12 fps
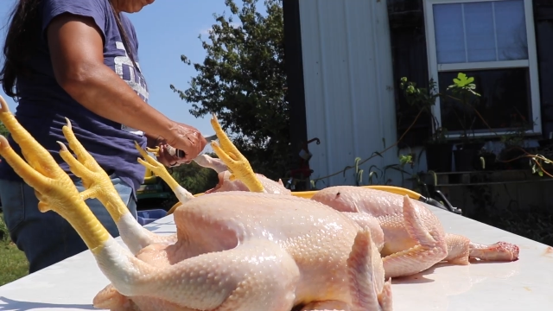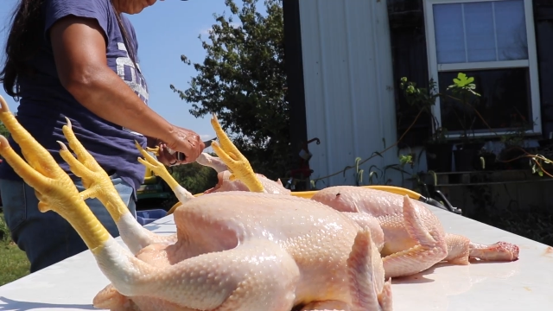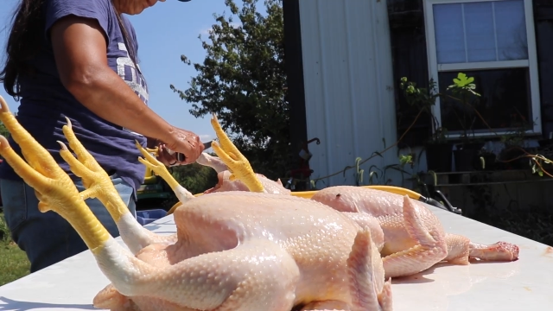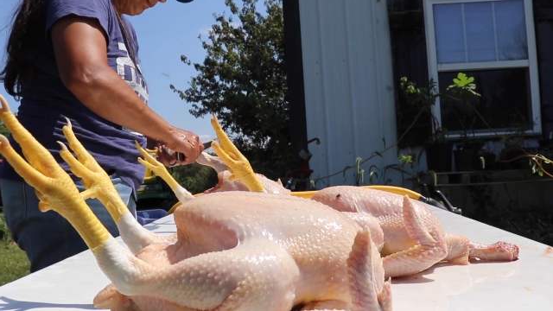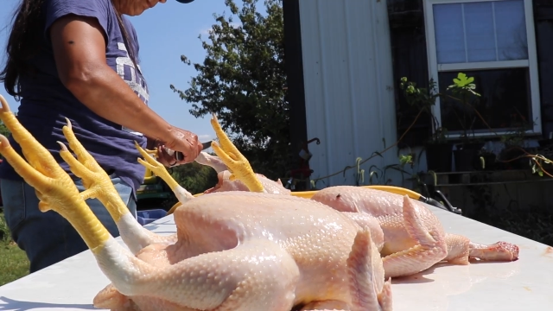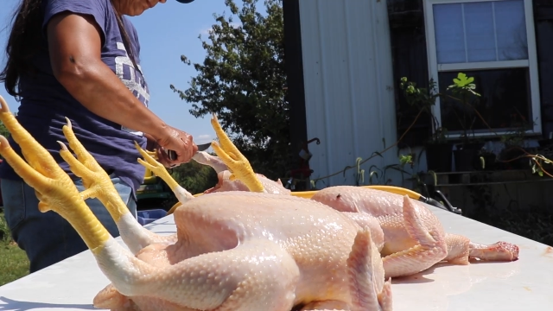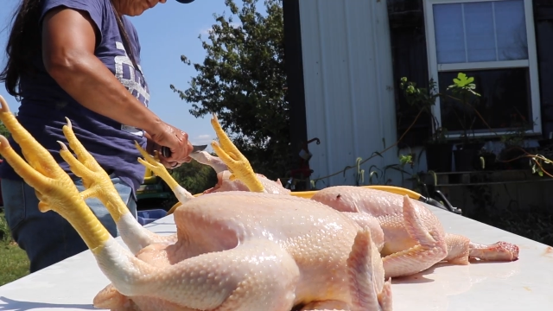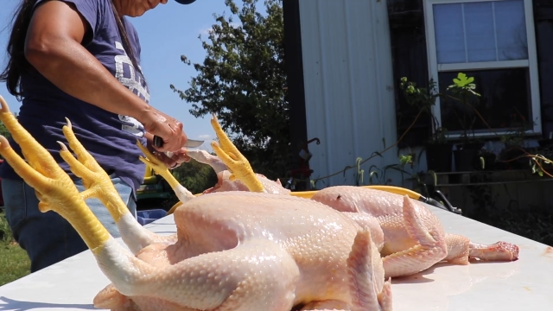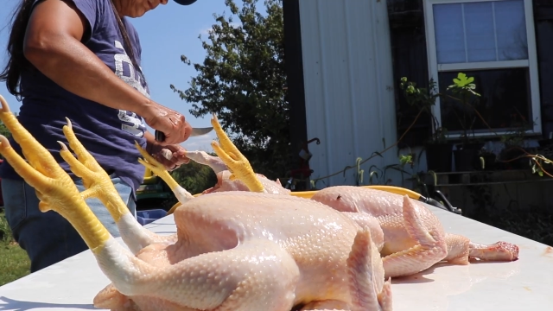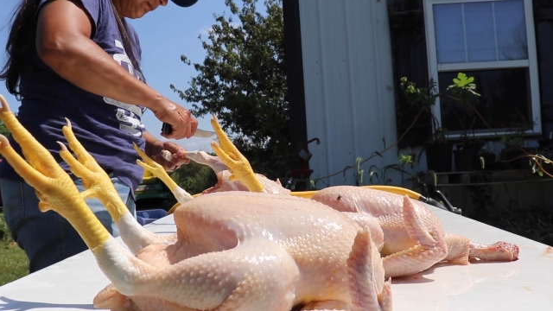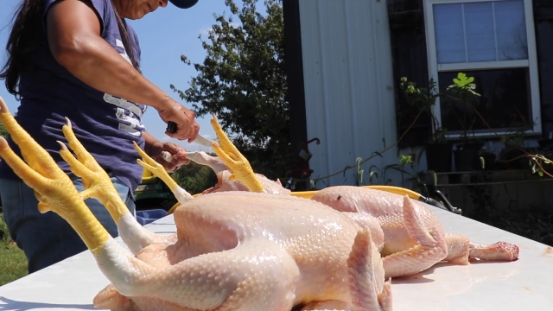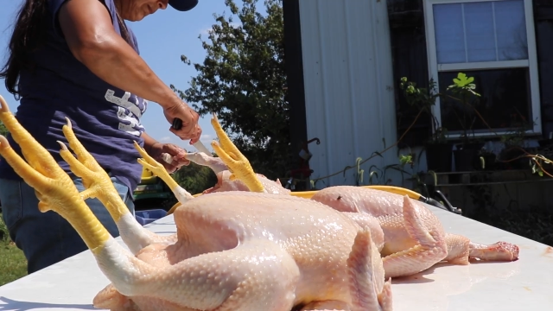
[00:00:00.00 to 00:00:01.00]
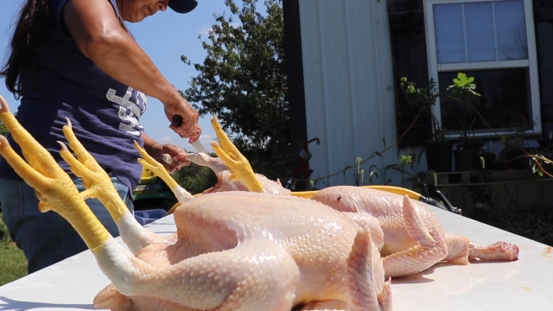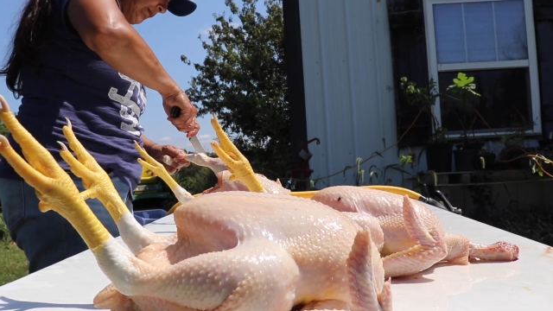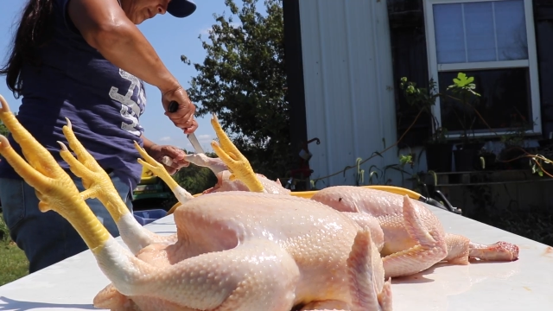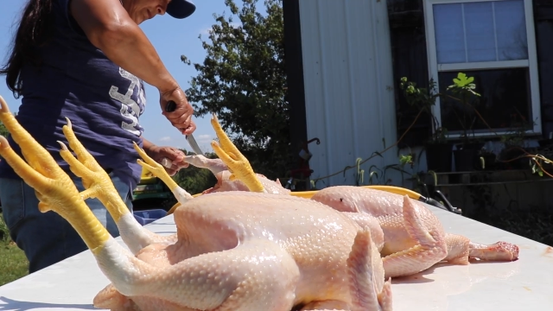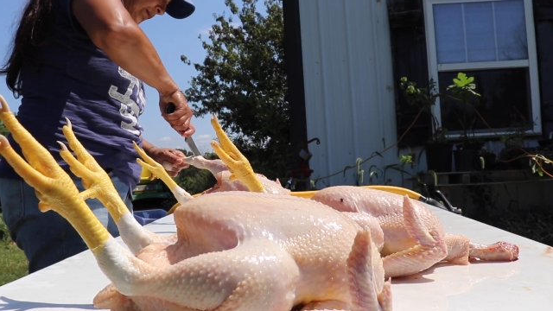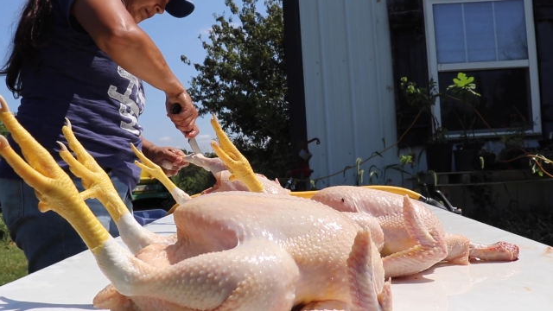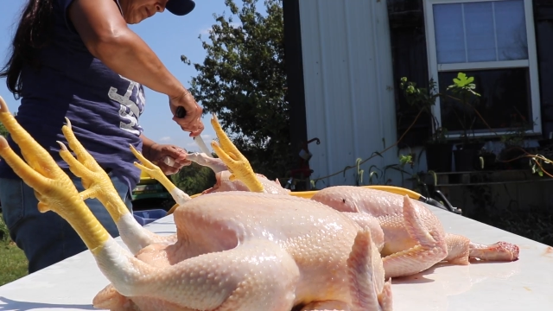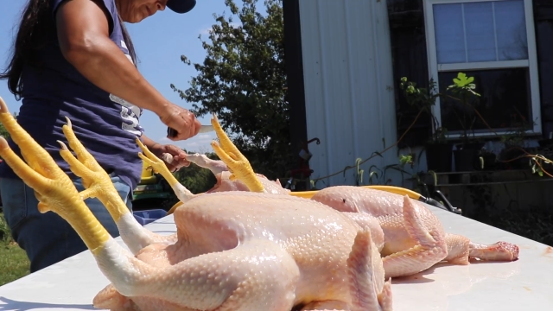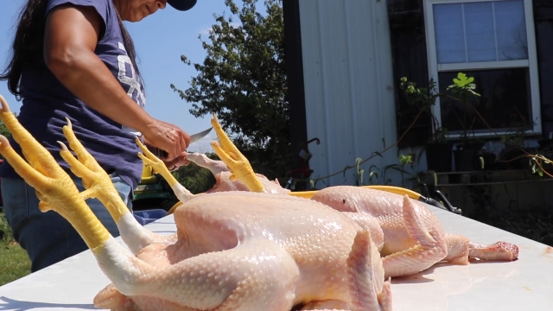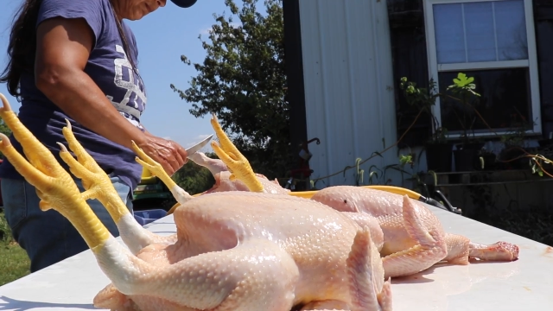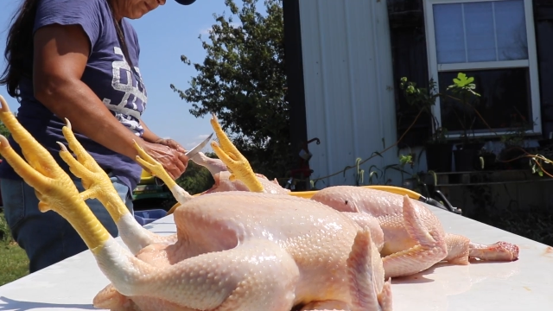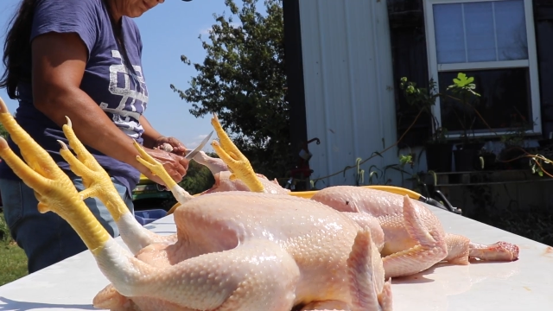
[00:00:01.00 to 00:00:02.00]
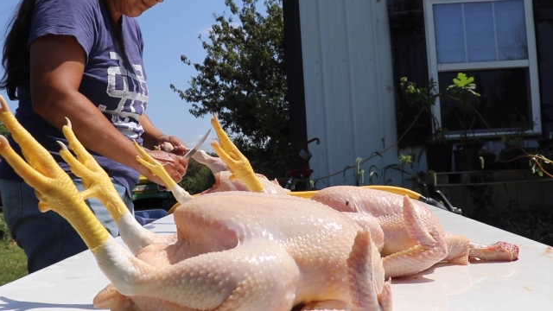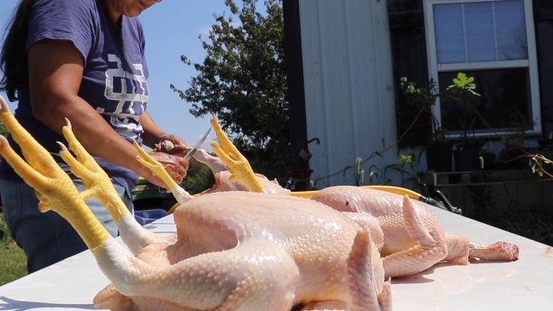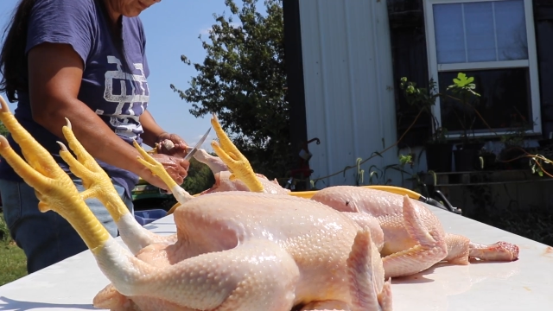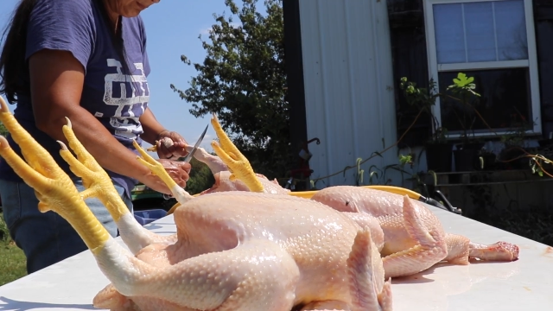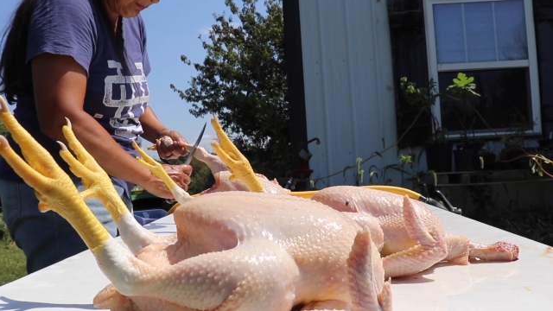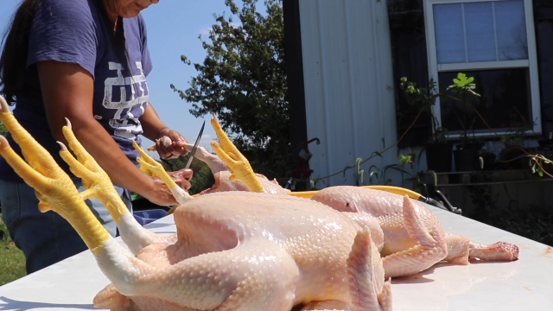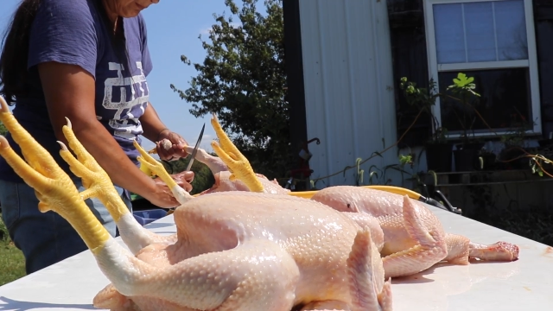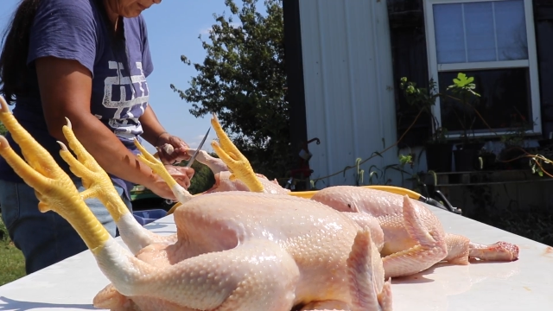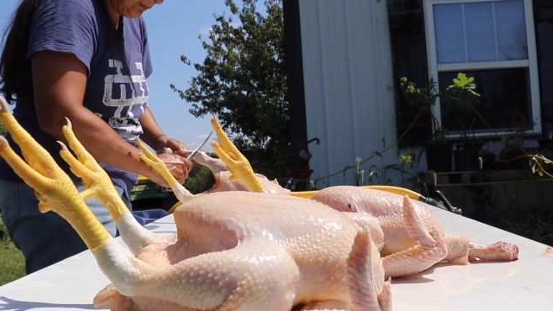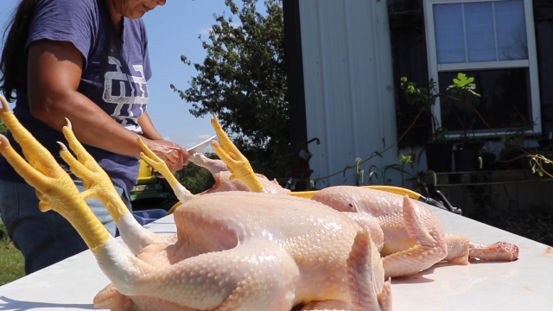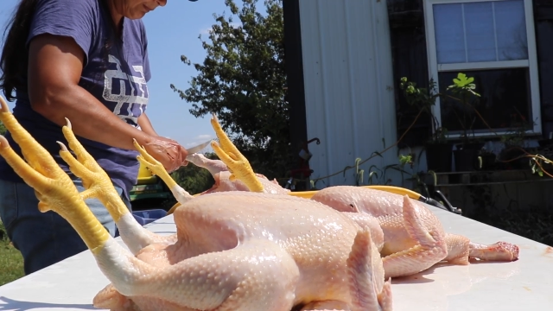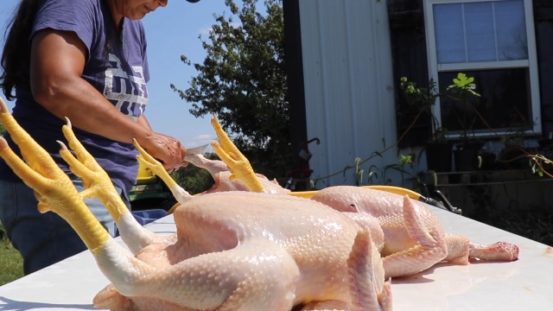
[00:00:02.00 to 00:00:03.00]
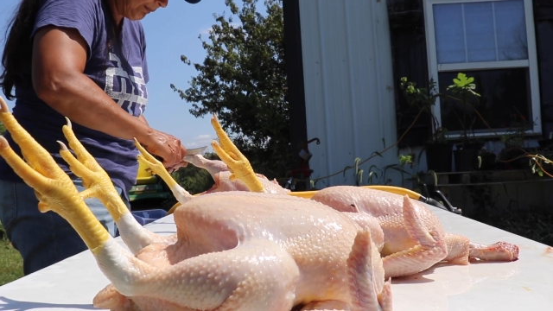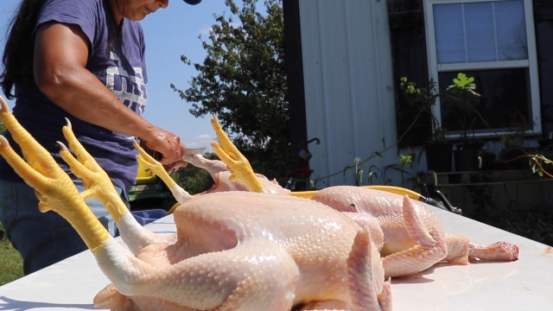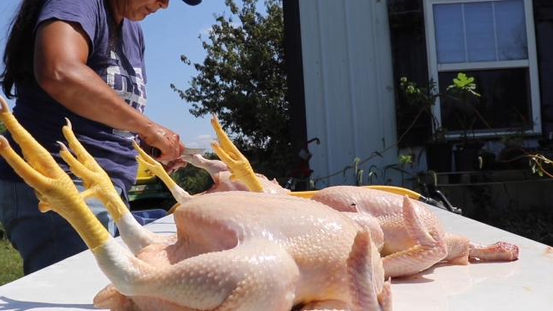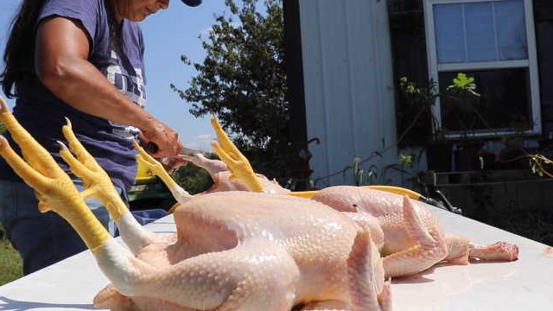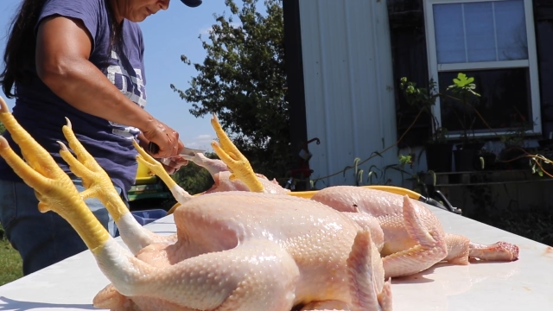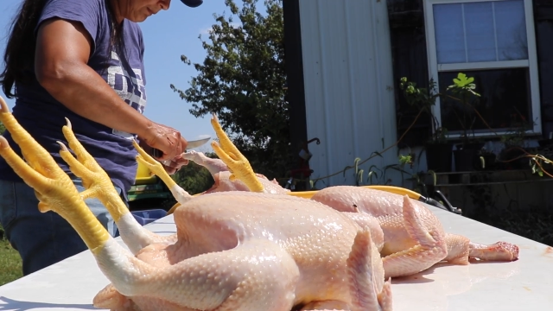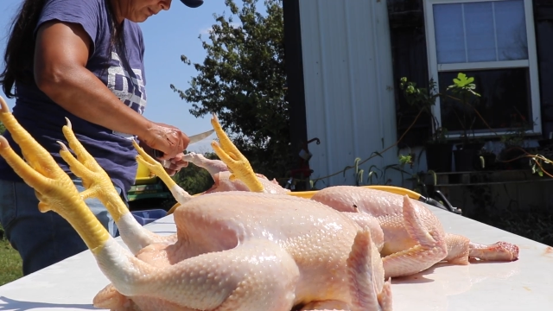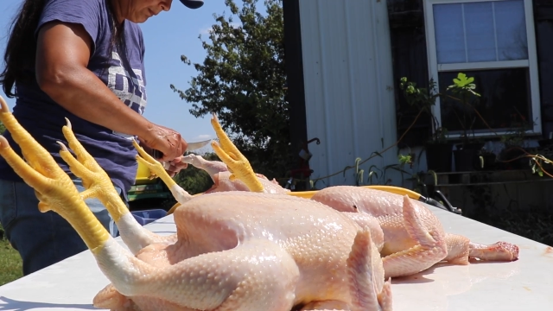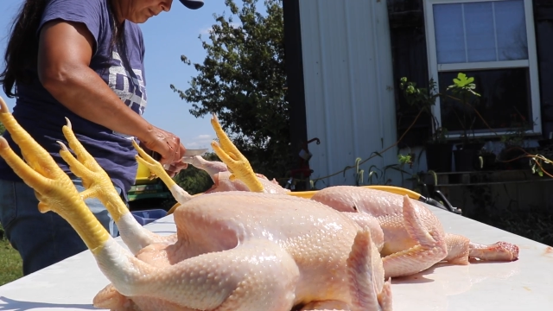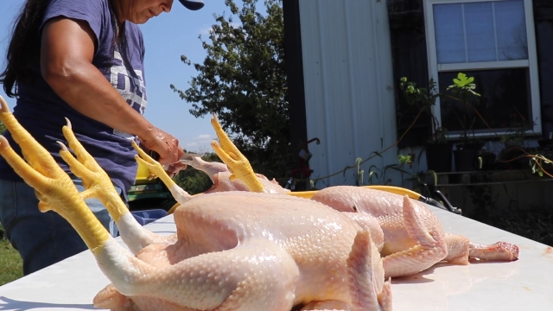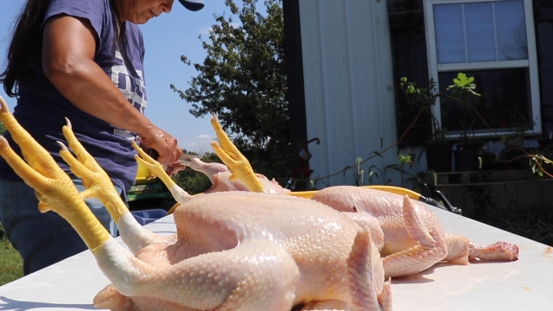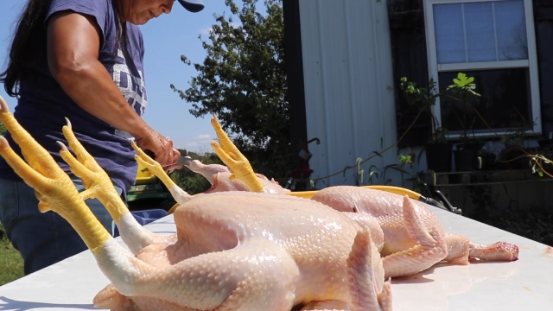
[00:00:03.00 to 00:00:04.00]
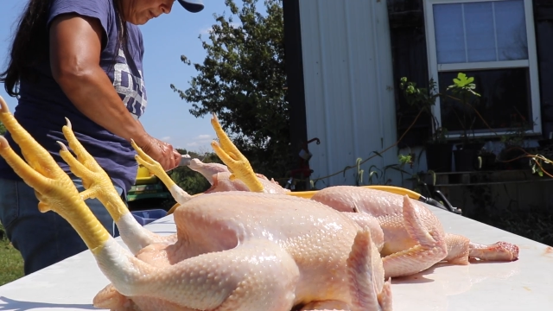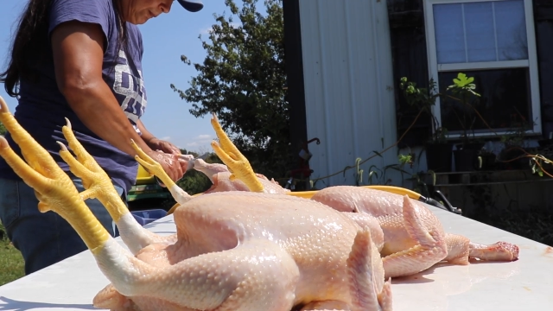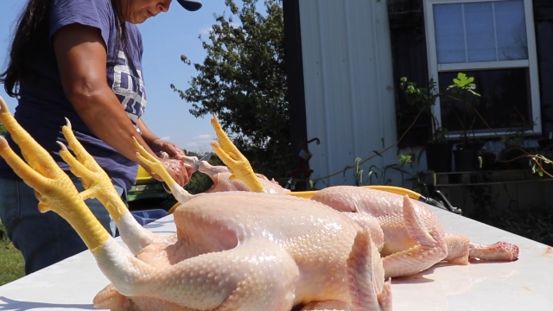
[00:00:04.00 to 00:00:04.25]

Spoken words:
Nobody's mouth can be seen.